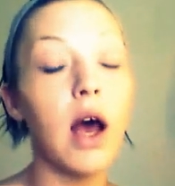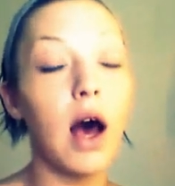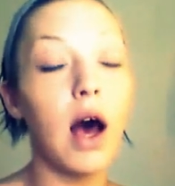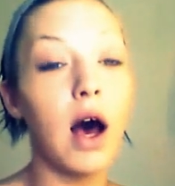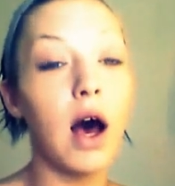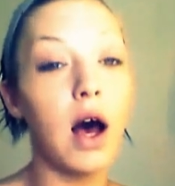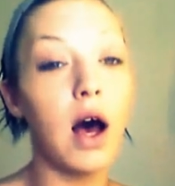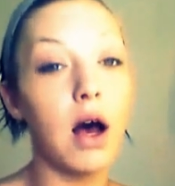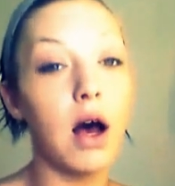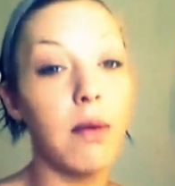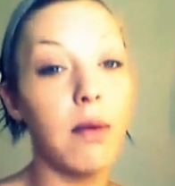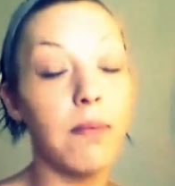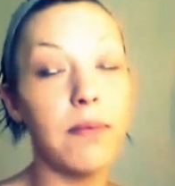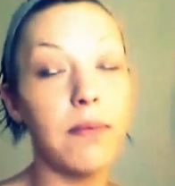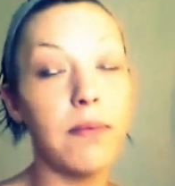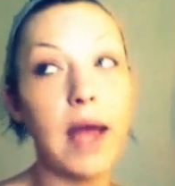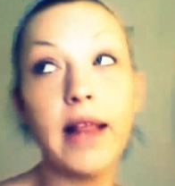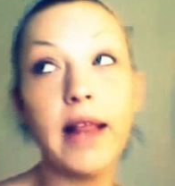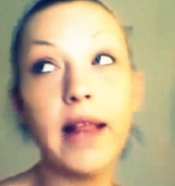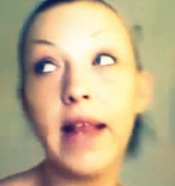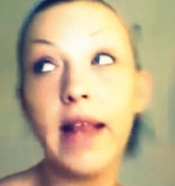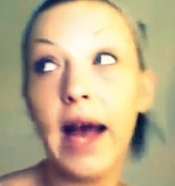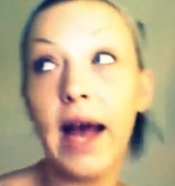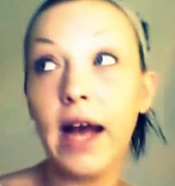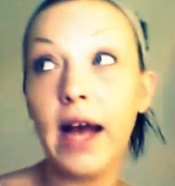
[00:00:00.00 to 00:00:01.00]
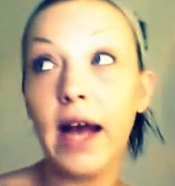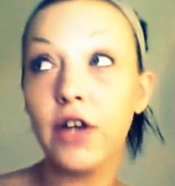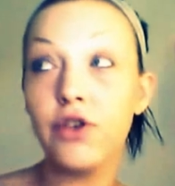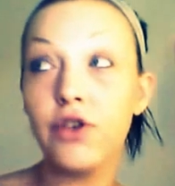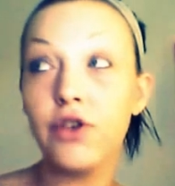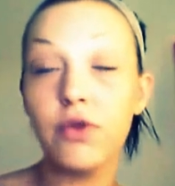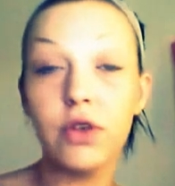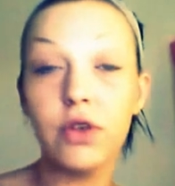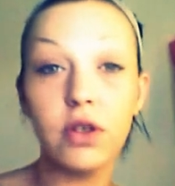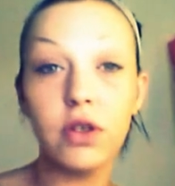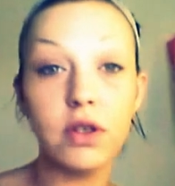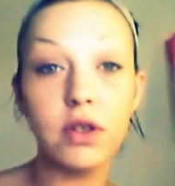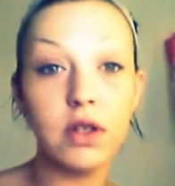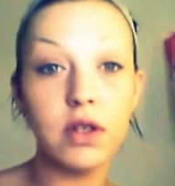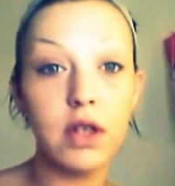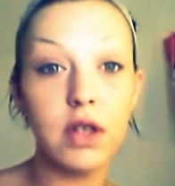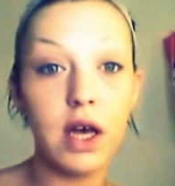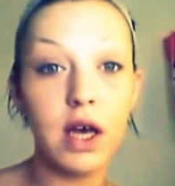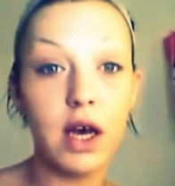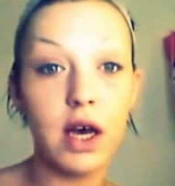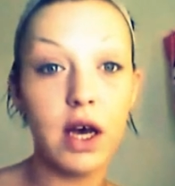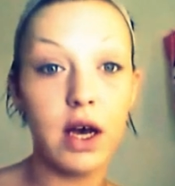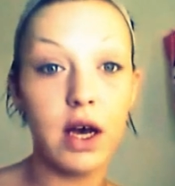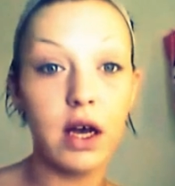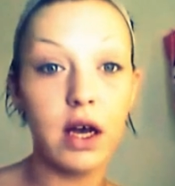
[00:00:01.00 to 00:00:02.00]
And the
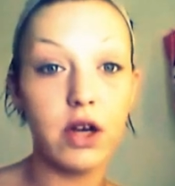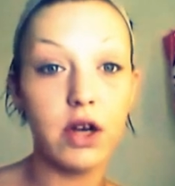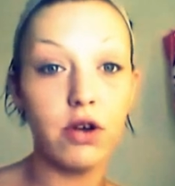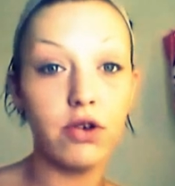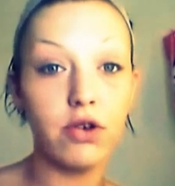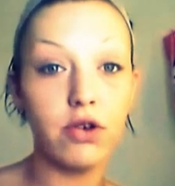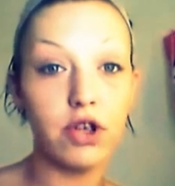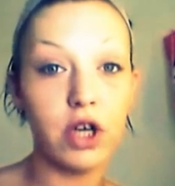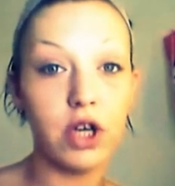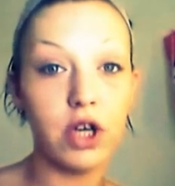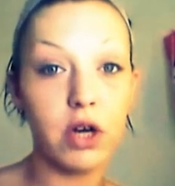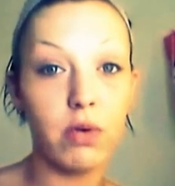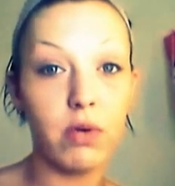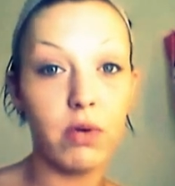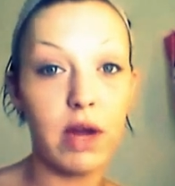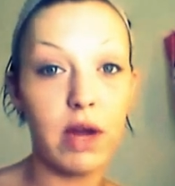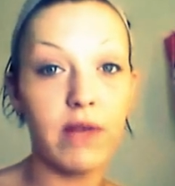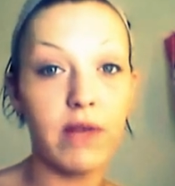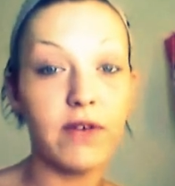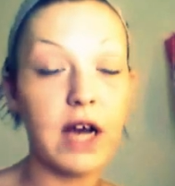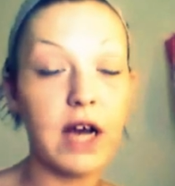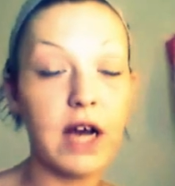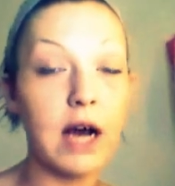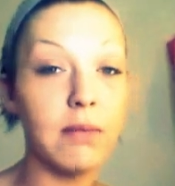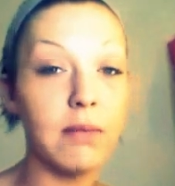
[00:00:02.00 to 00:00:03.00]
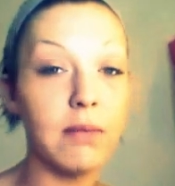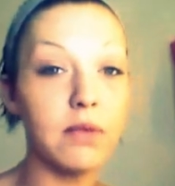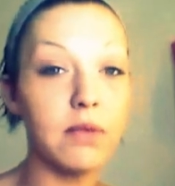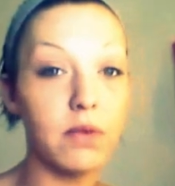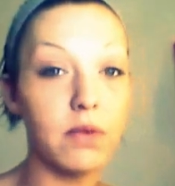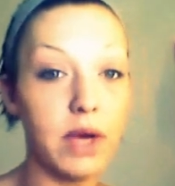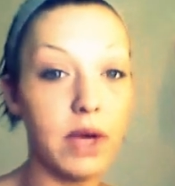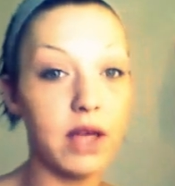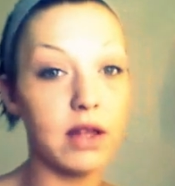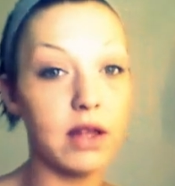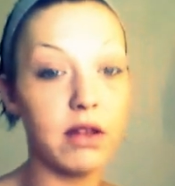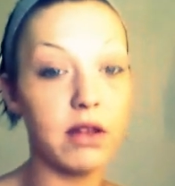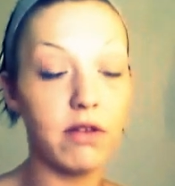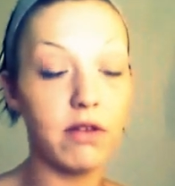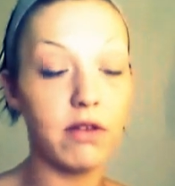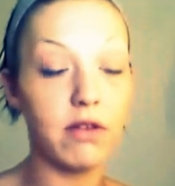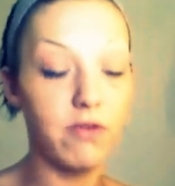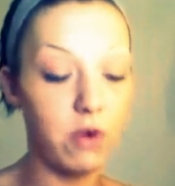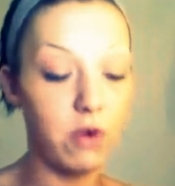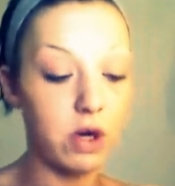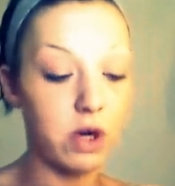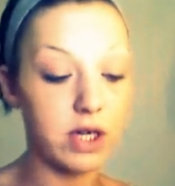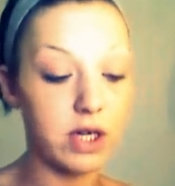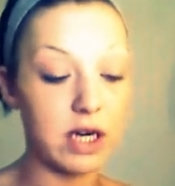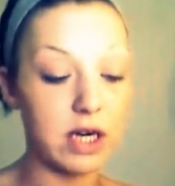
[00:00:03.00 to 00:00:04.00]
Neutrogena Wave comes with
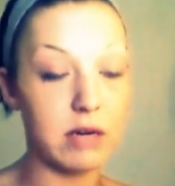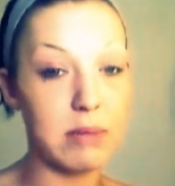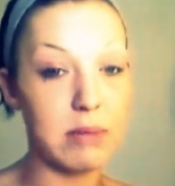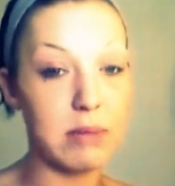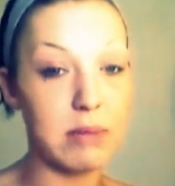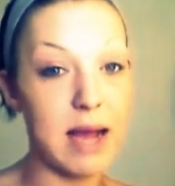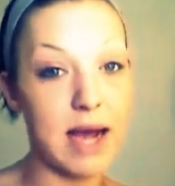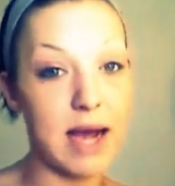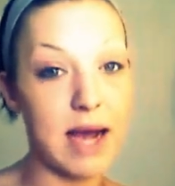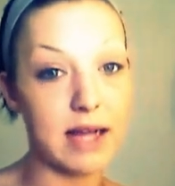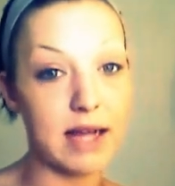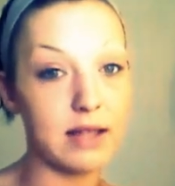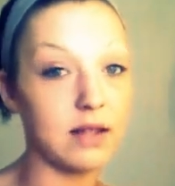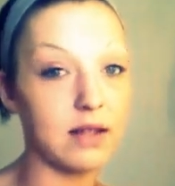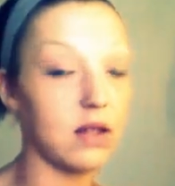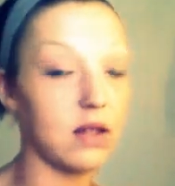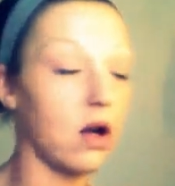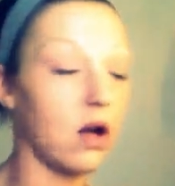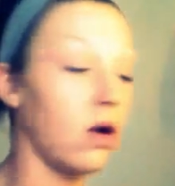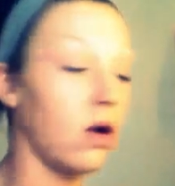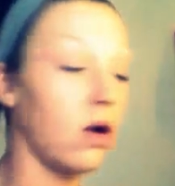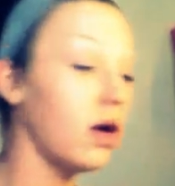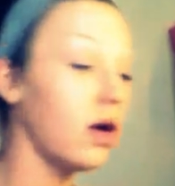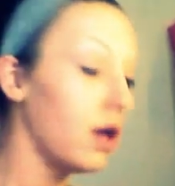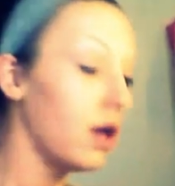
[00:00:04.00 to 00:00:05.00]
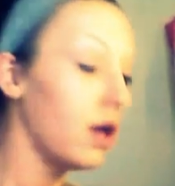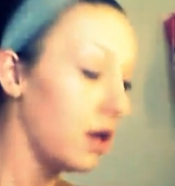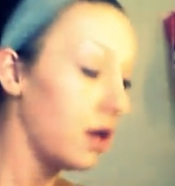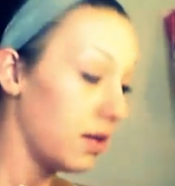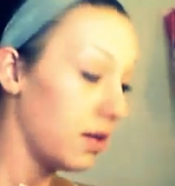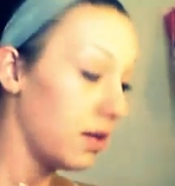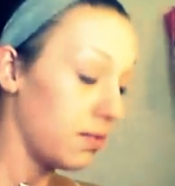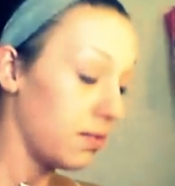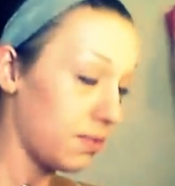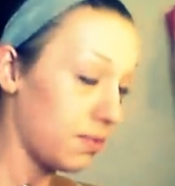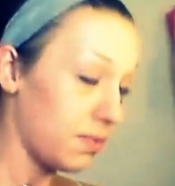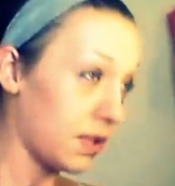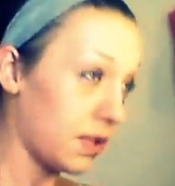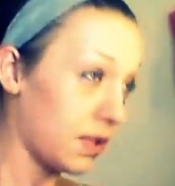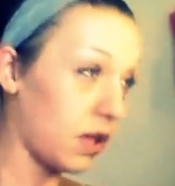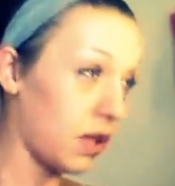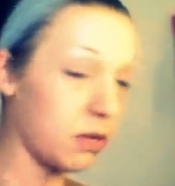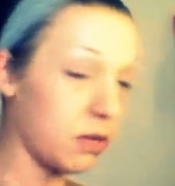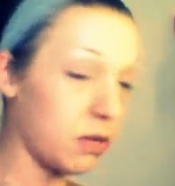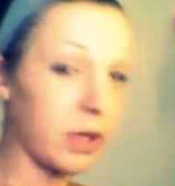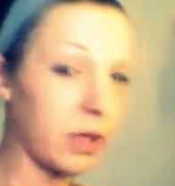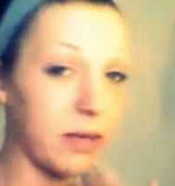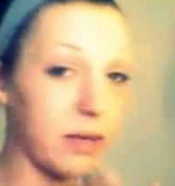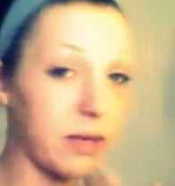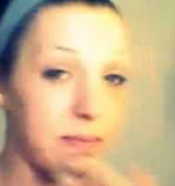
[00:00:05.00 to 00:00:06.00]
14 pads. So,
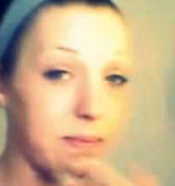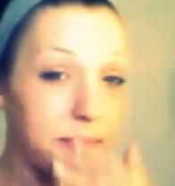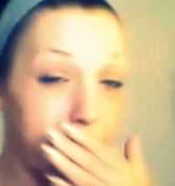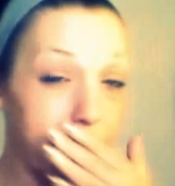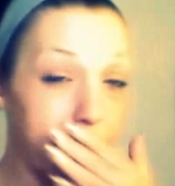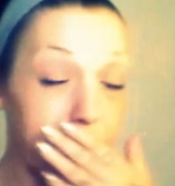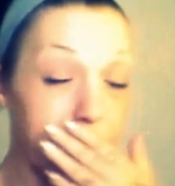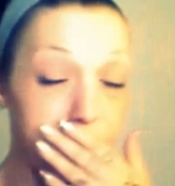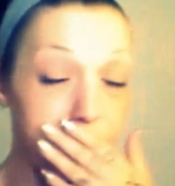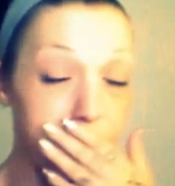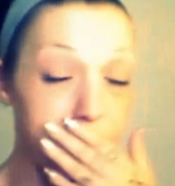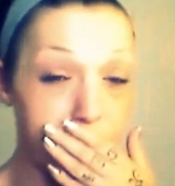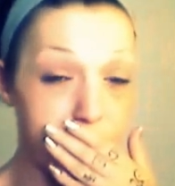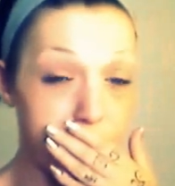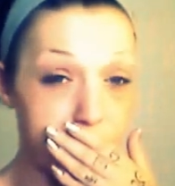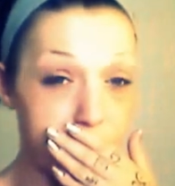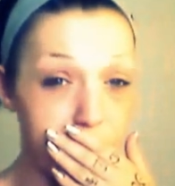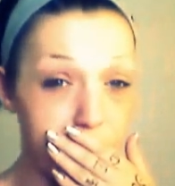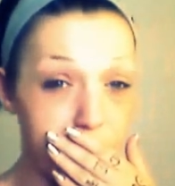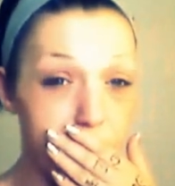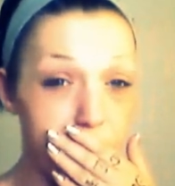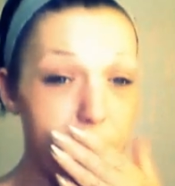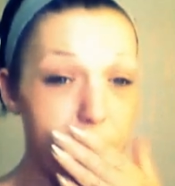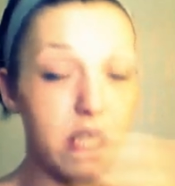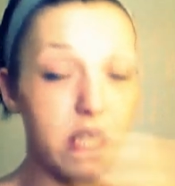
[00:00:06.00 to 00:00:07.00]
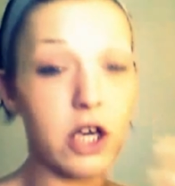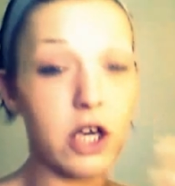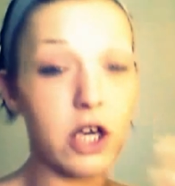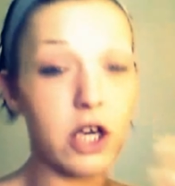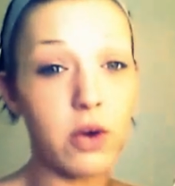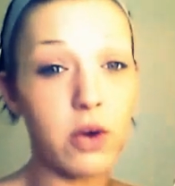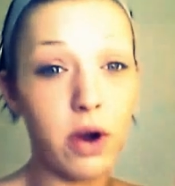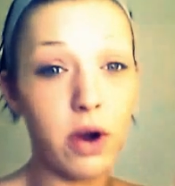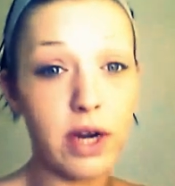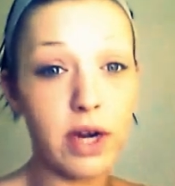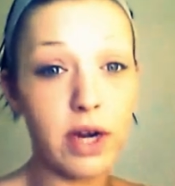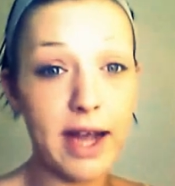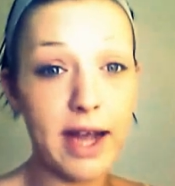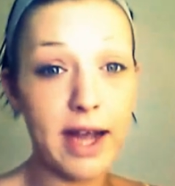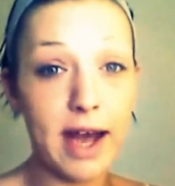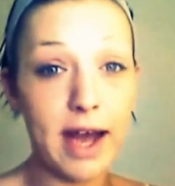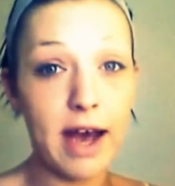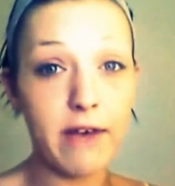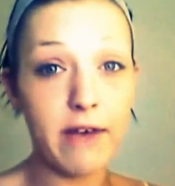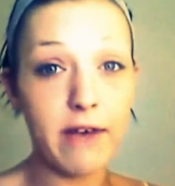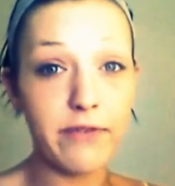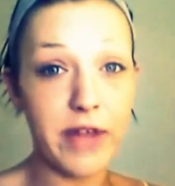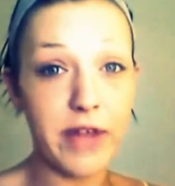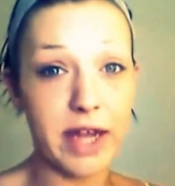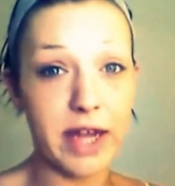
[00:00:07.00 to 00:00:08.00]
excuse me, you already
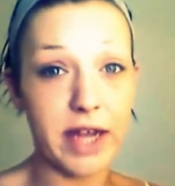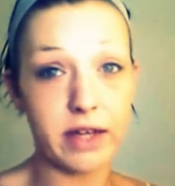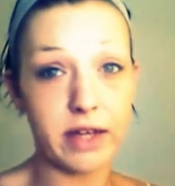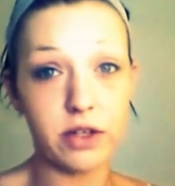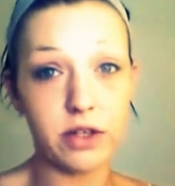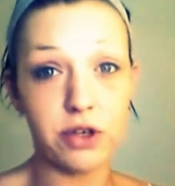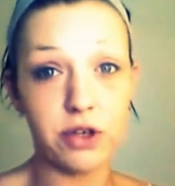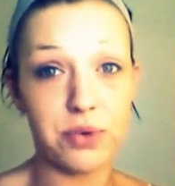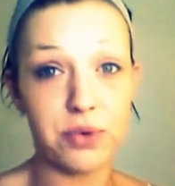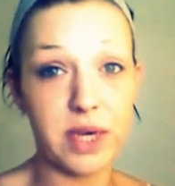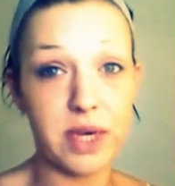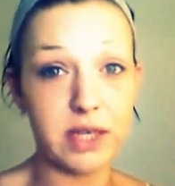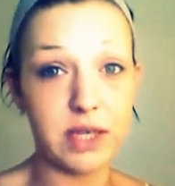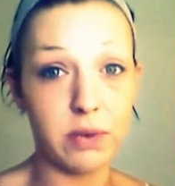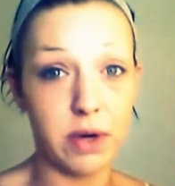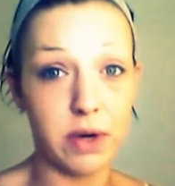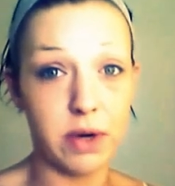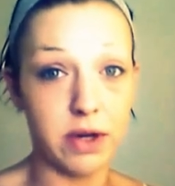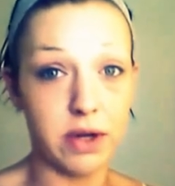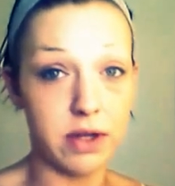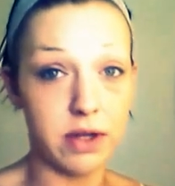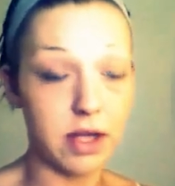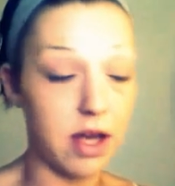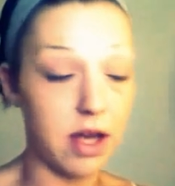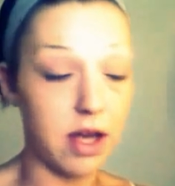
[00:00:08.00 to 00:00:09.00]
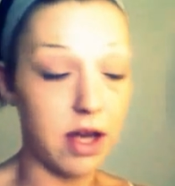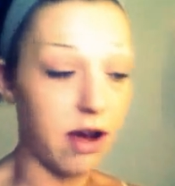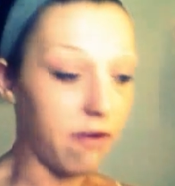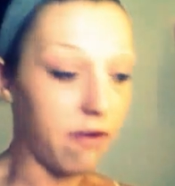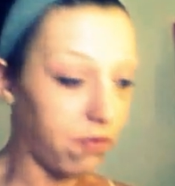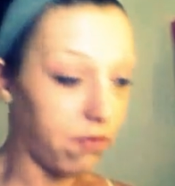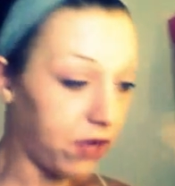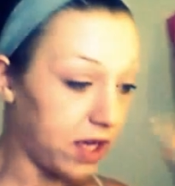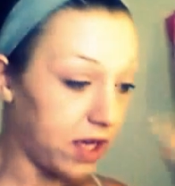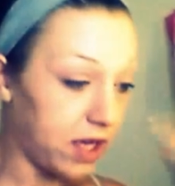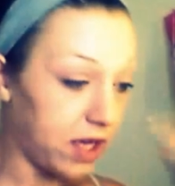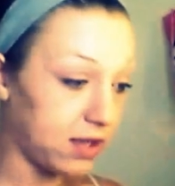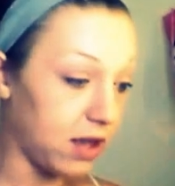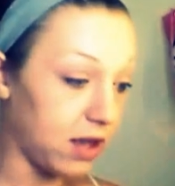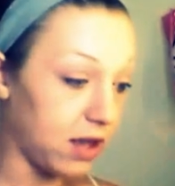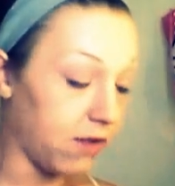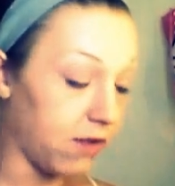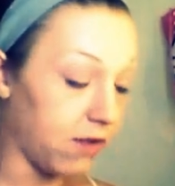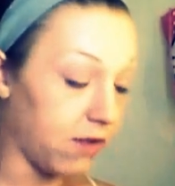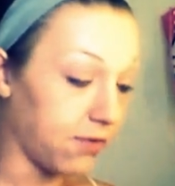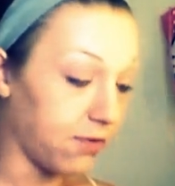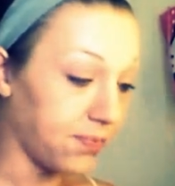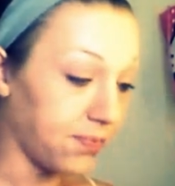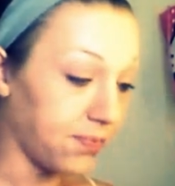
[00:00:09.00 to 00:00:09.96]
have like 2 weeks worth of face stuff.